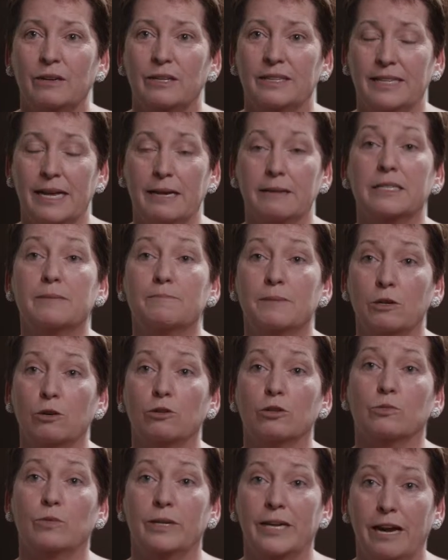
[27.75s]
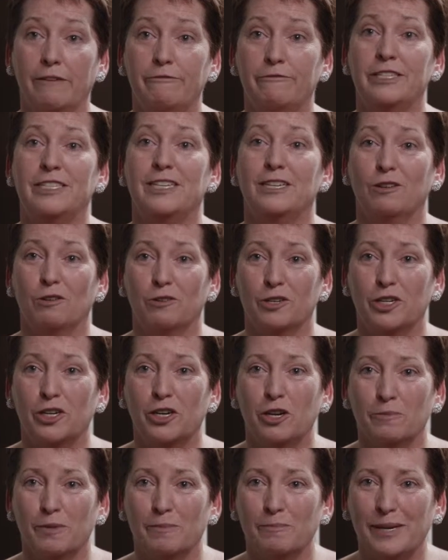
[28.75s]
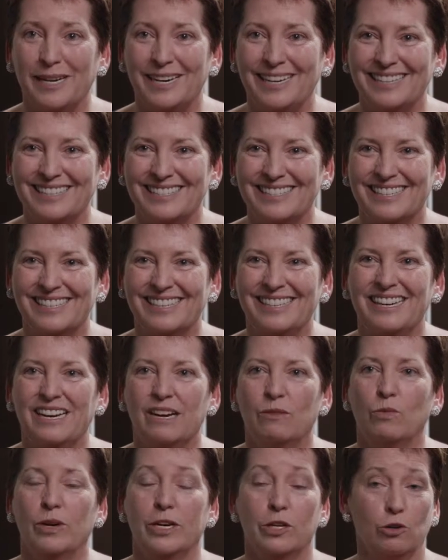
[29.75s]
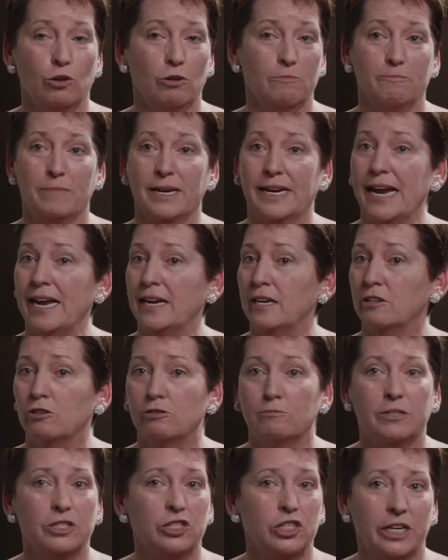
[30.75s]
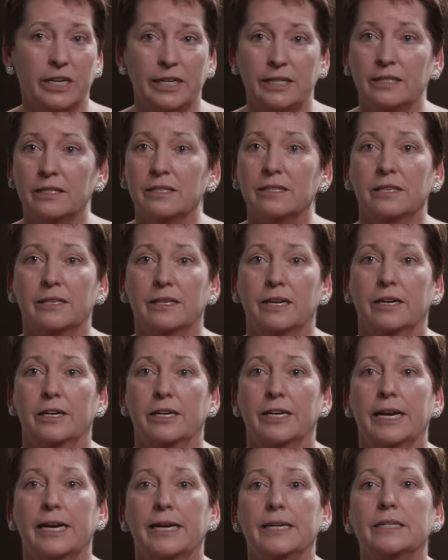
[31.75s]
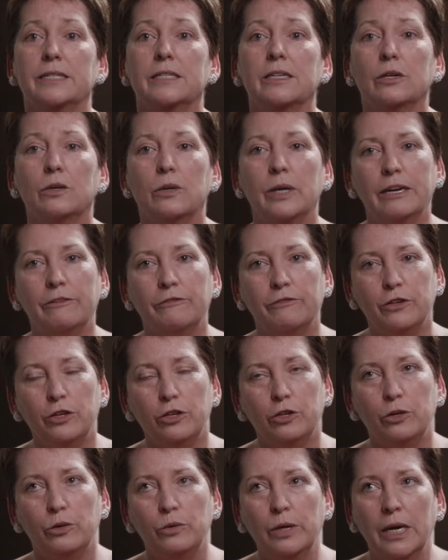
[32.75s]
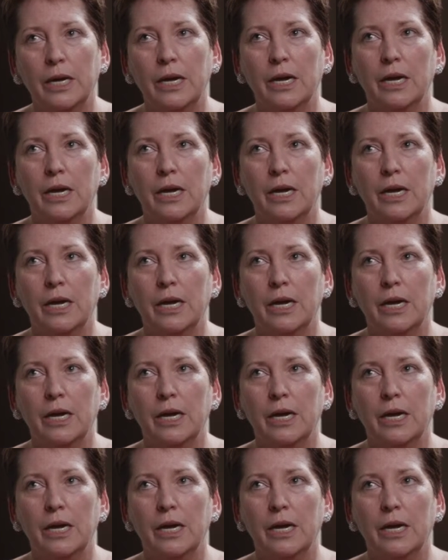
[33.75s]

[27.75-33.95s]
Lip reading: That's because we are physiologic human beings. We're not mechanical machines, okay? So if you,